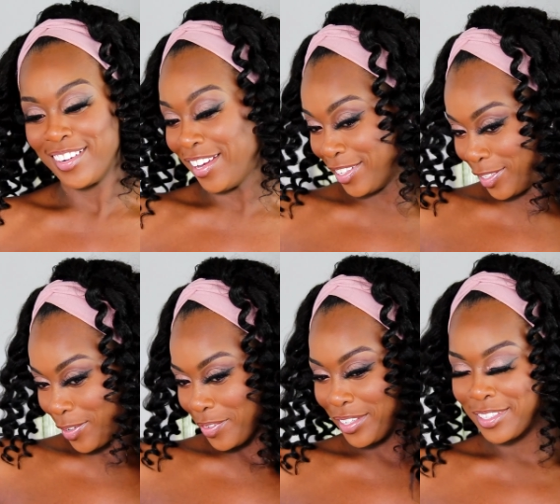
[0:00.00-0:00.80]
okay,
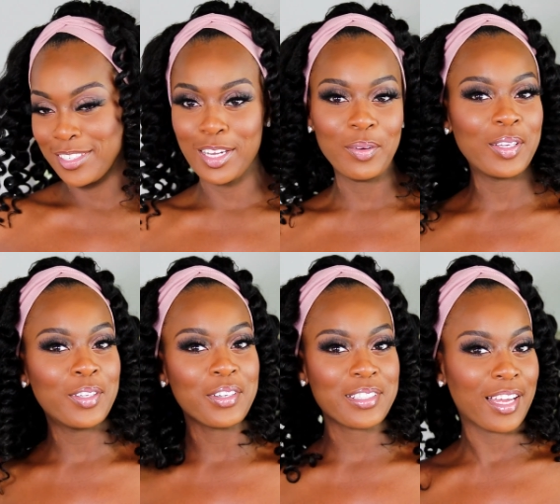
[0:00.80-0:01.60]
so this is how it
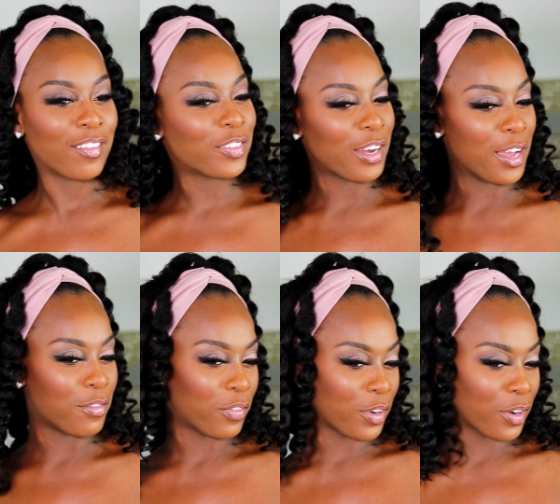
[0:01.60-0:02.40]
looks after
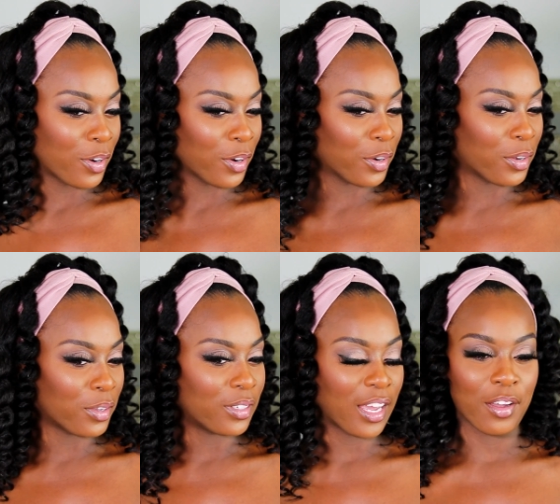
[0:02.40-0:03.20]
I've
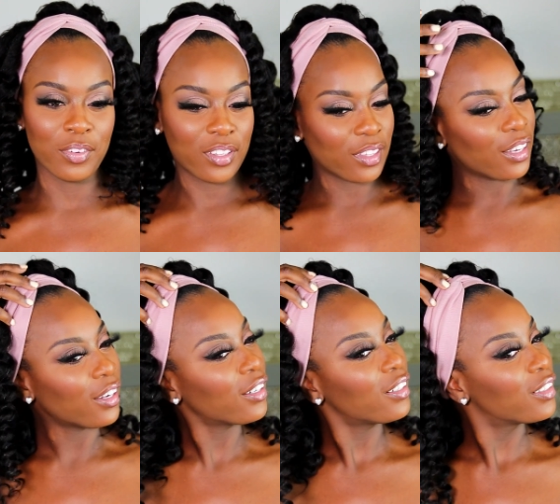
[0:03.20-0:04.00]
curled everything.